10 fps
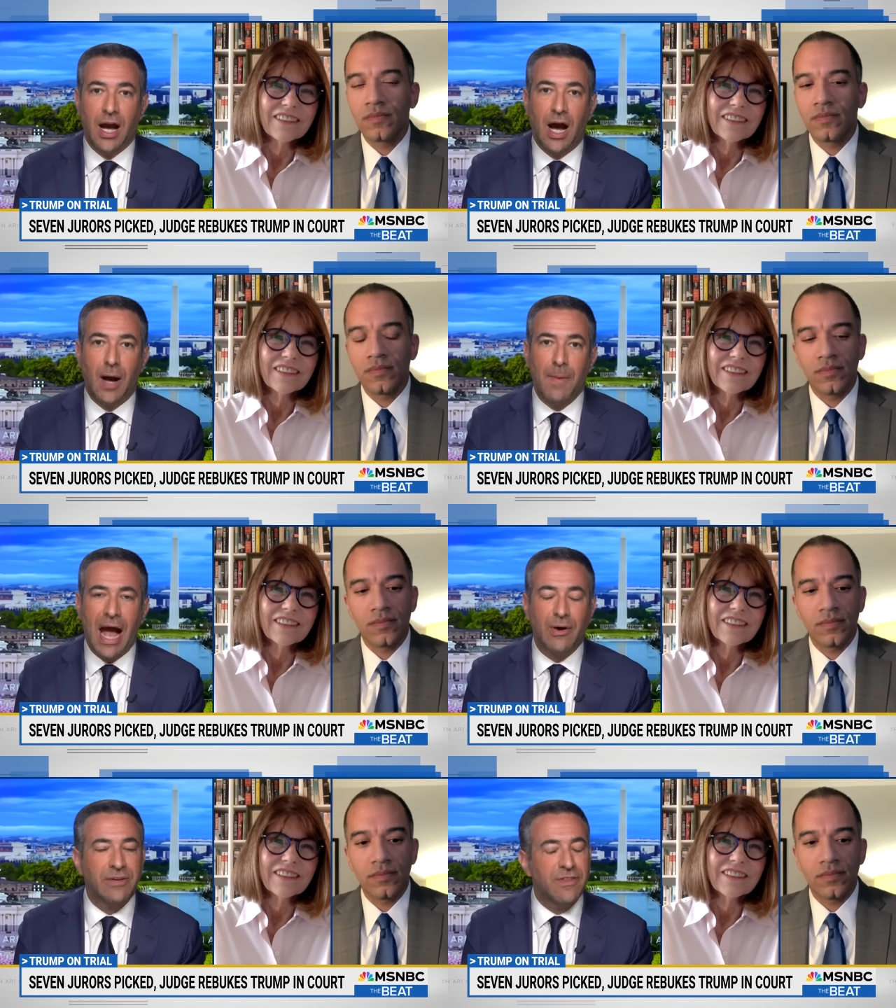Speaker 1: um,
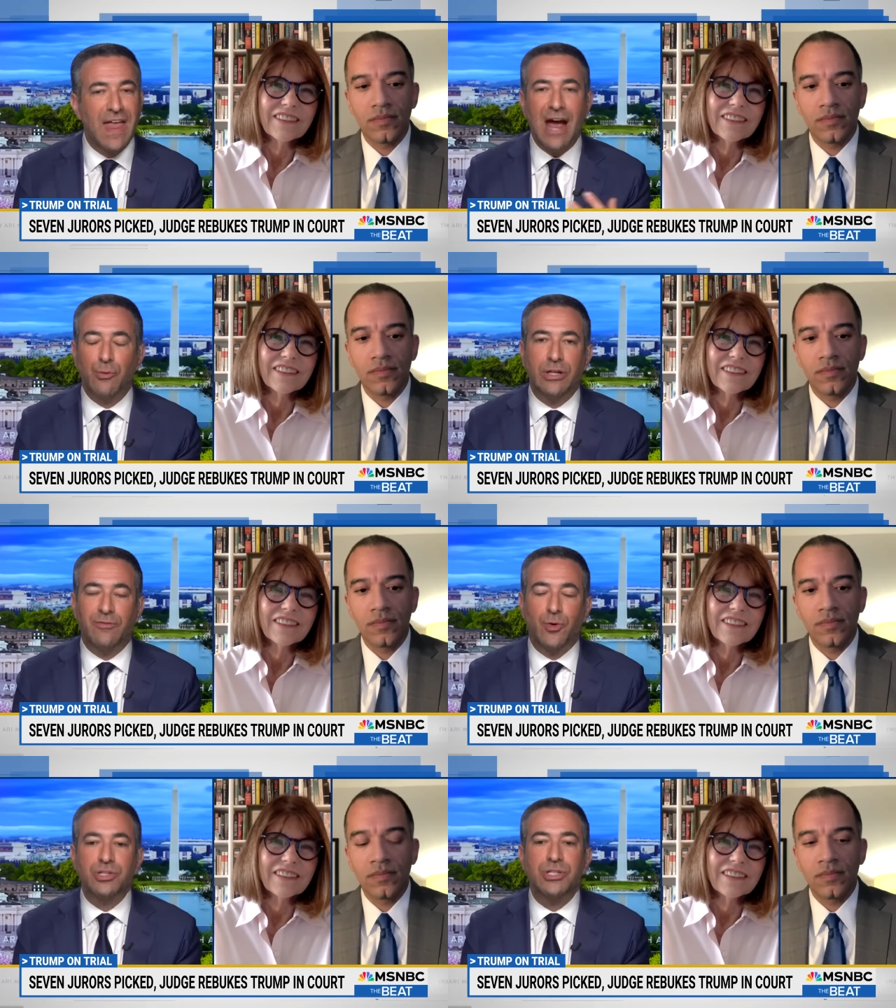how even that
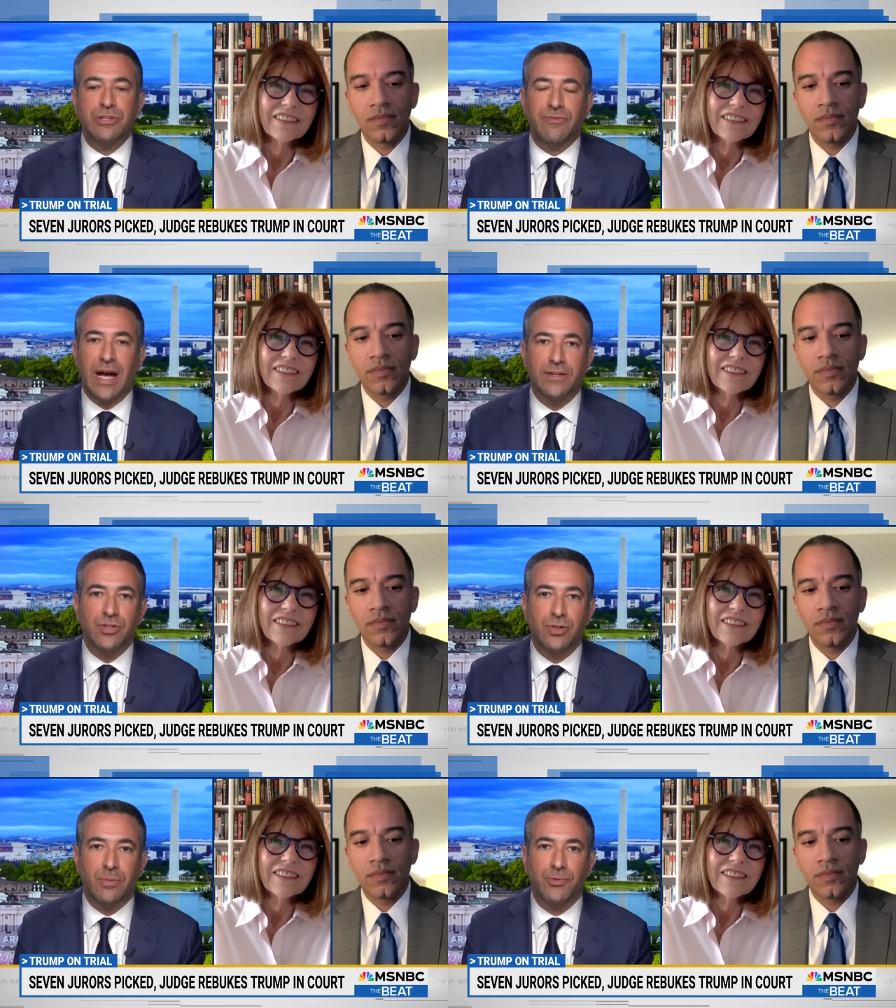reinforces the fact
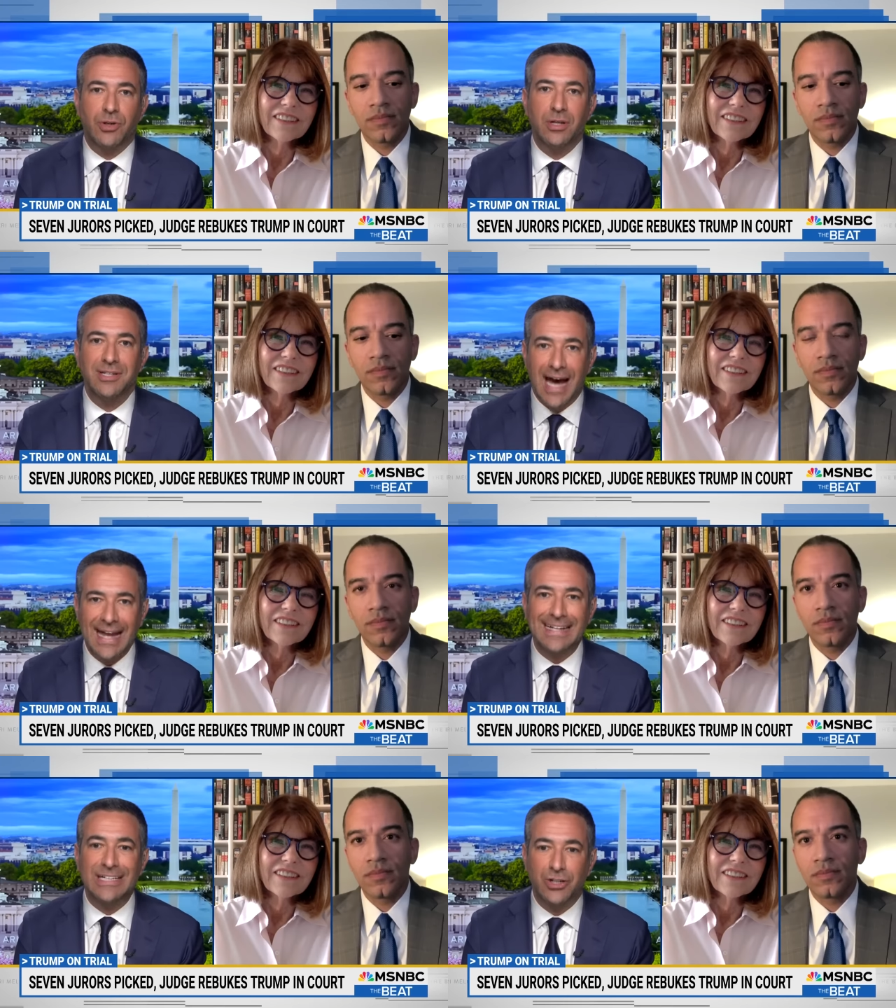that Trump's
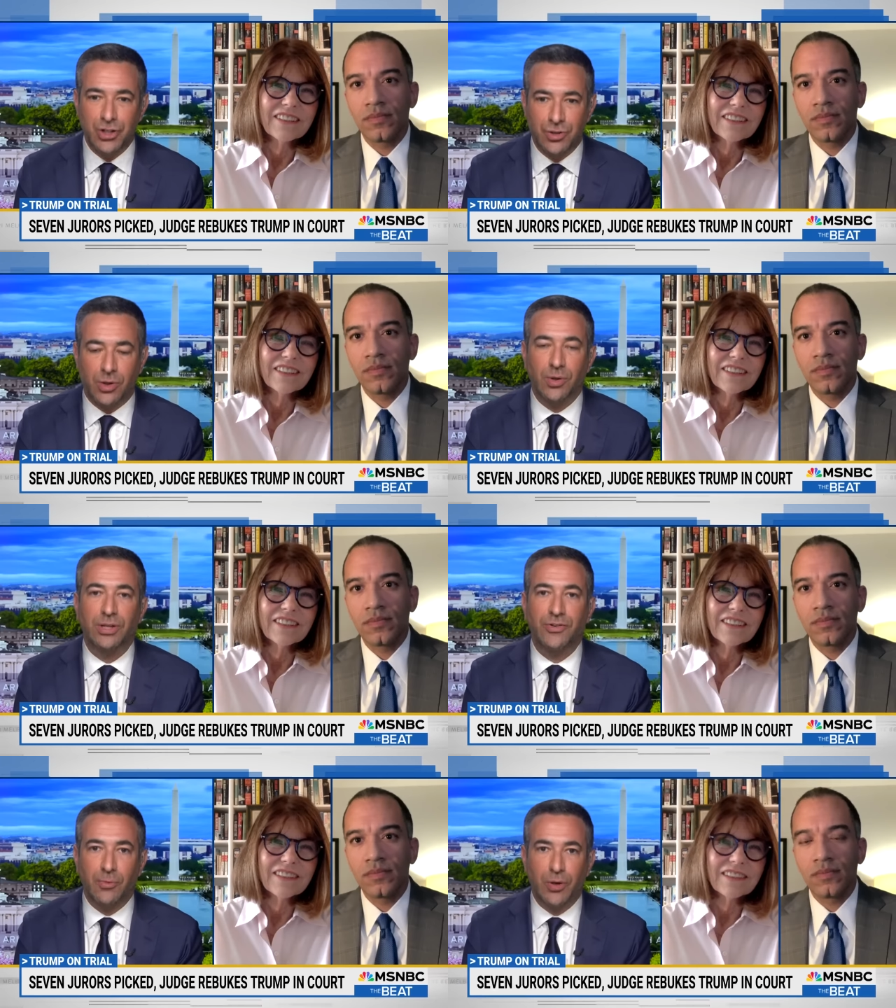not in control,
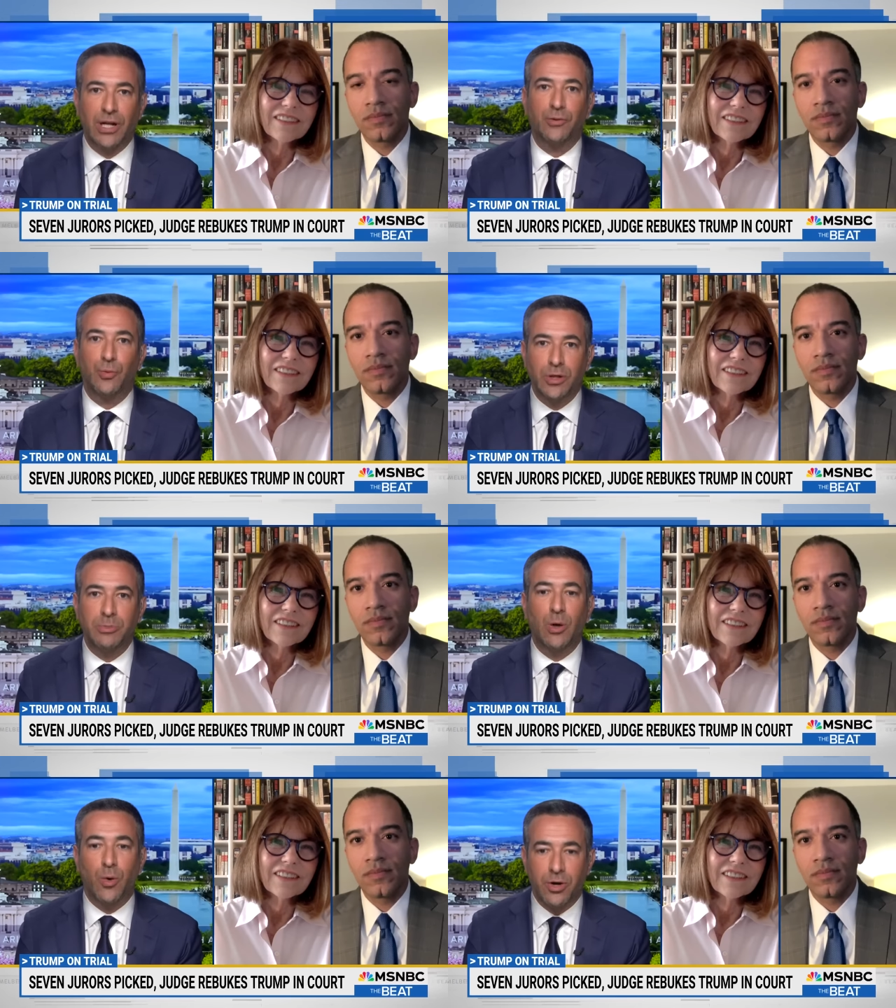that someone else will
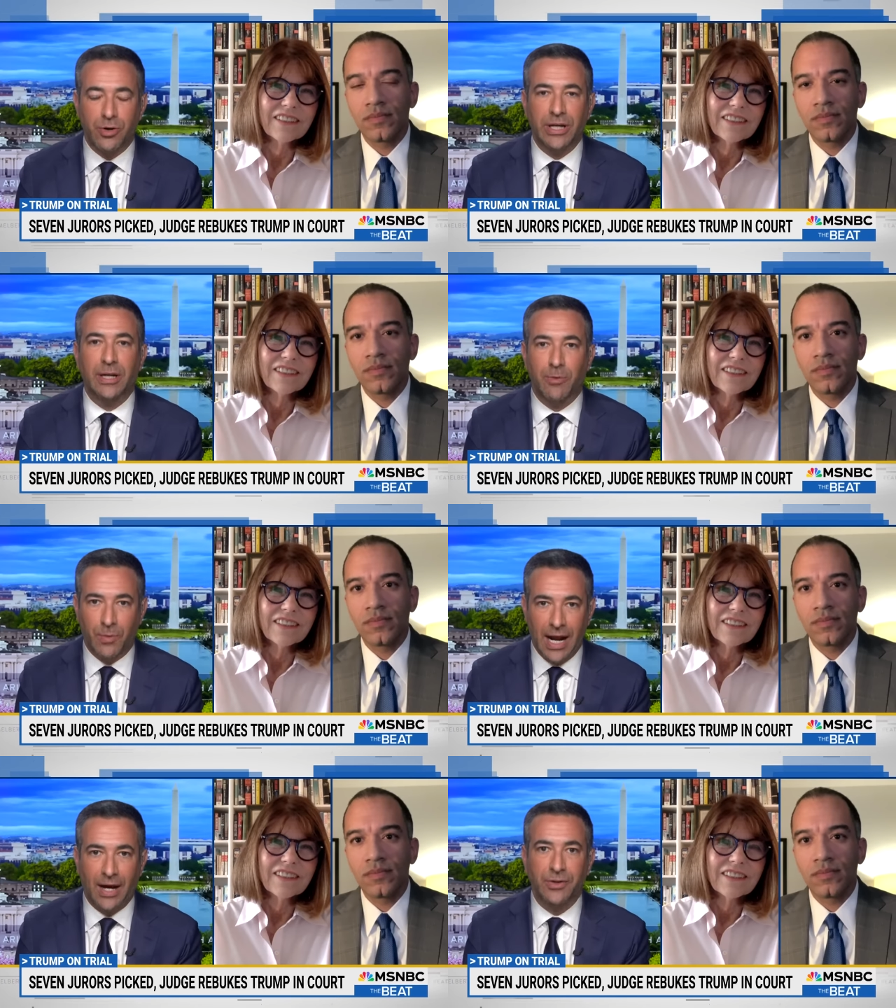be ordering him
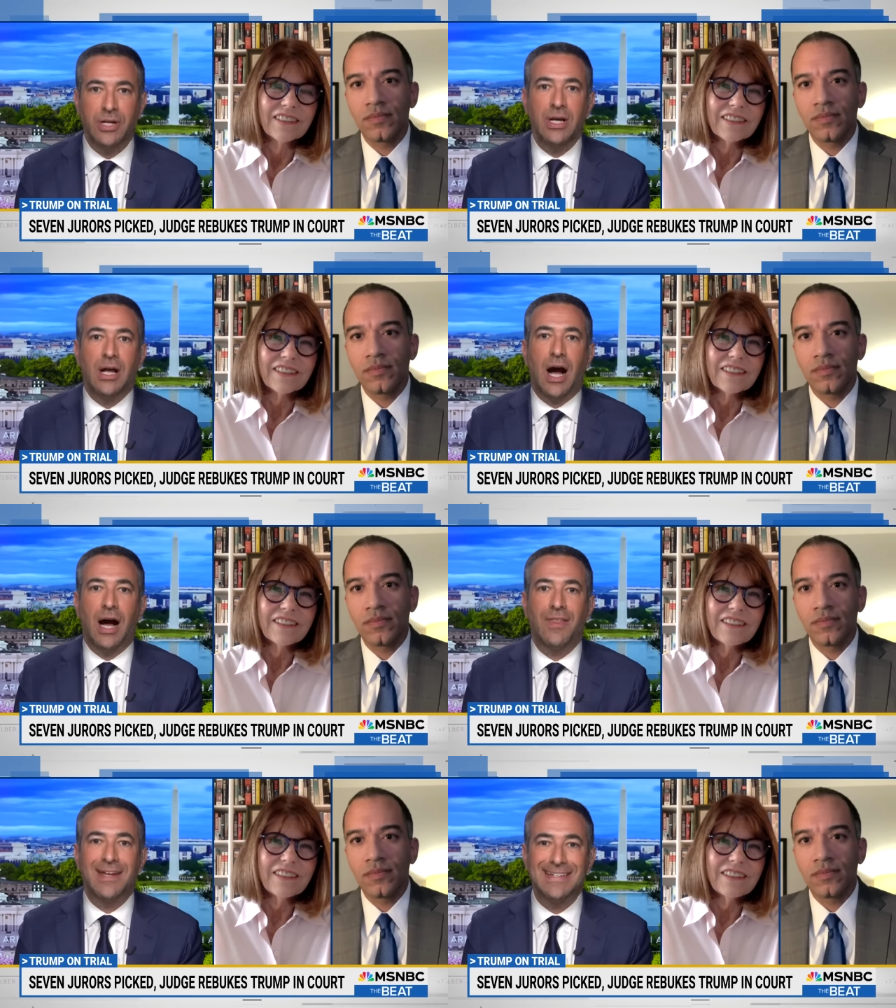around, uh, that his